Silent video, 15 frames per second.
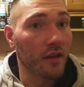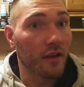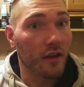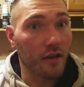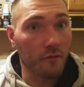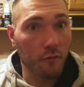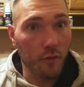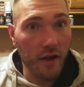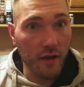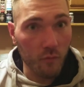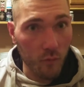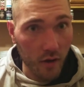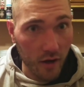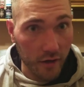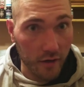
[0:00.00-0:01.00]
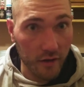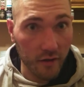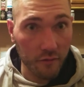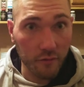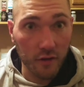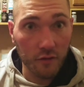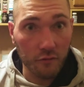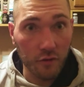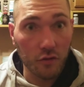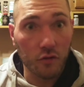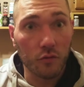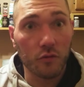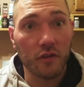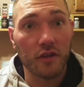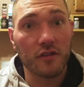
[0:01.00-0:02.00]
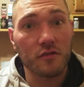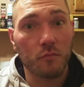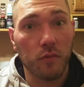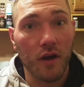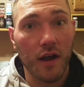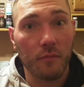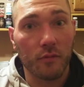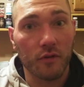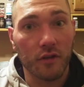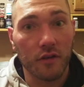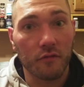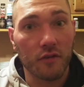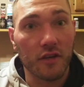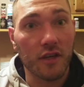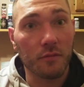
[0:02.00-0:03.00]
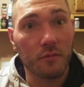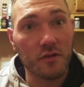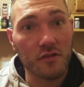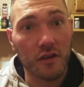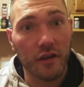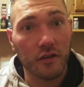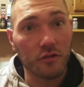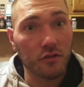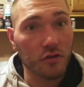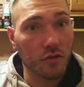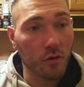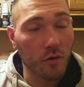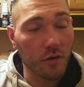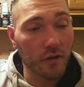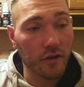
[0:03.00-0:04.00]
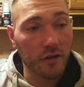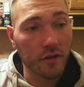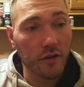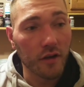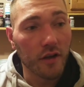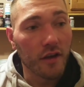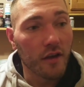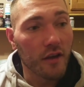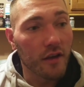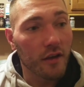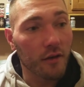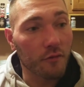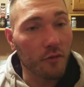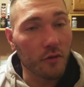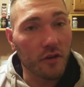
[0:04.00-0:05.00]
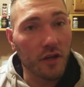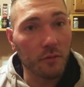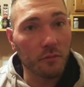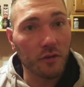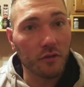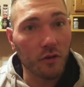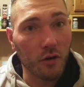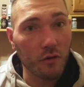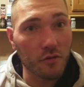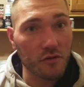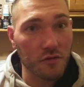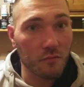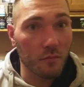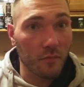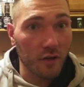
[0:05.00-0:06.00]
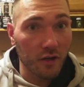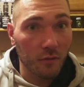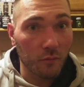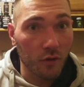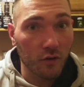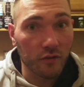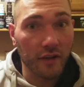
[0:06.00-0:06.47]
If you do things properly, if you keep the cycle shorter, if you keep the dose minimal.